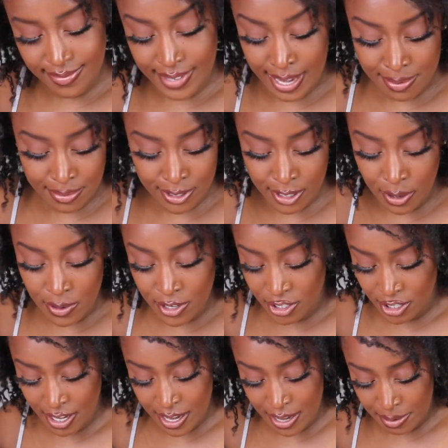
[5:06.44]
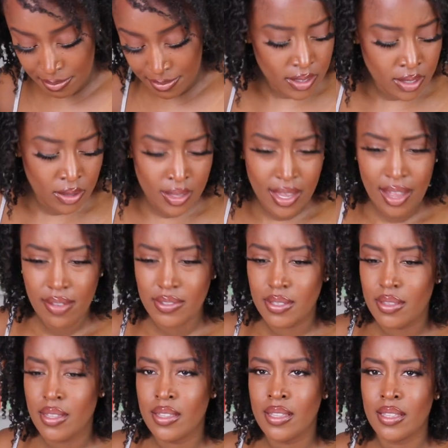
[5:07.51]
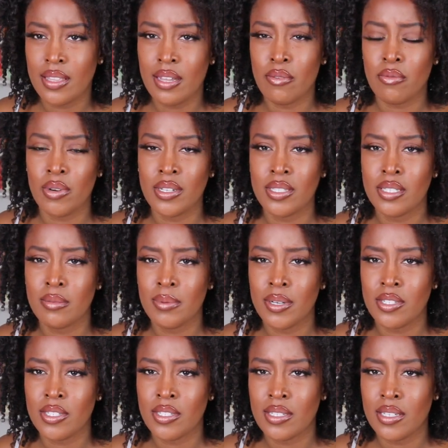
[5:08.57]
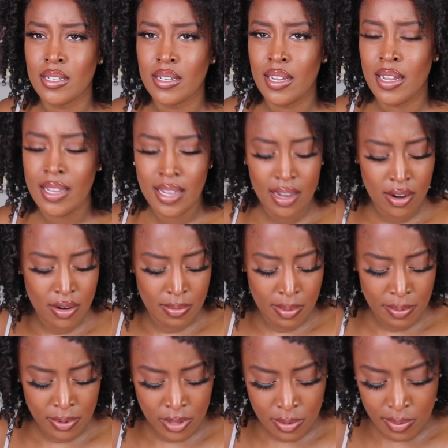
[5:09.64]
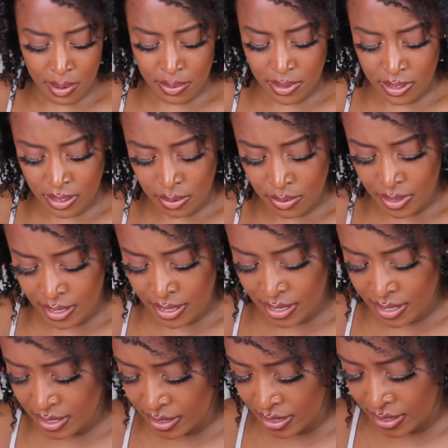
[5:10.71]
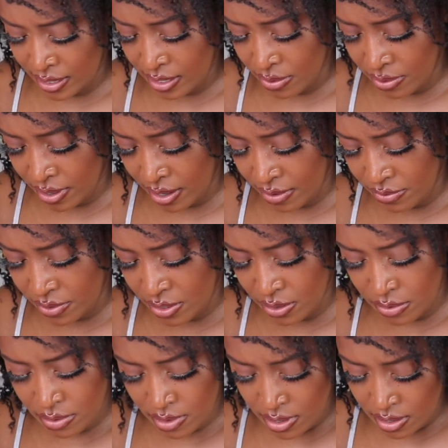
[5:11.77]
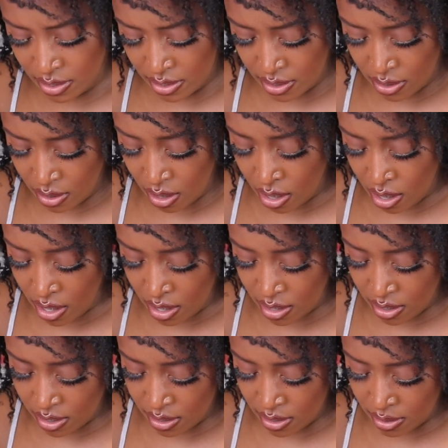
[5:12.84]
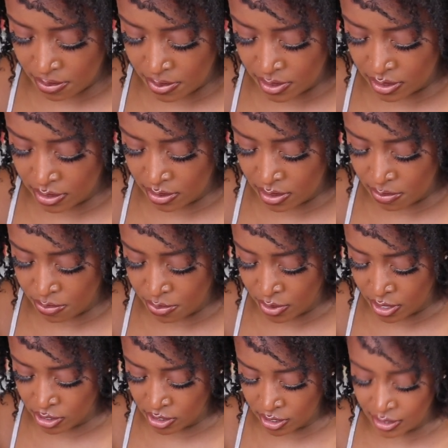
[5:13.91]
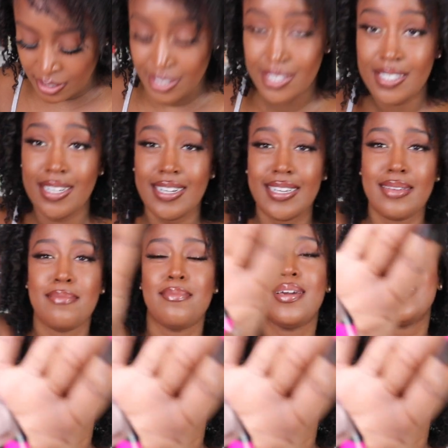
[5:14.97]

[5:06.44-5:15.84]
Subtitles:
I'm so ashamed. Do they have something that they rinse brushes in? I can't remember. They're probably so good at it that they don't have to. Oh, a piece of the brush got stuck in my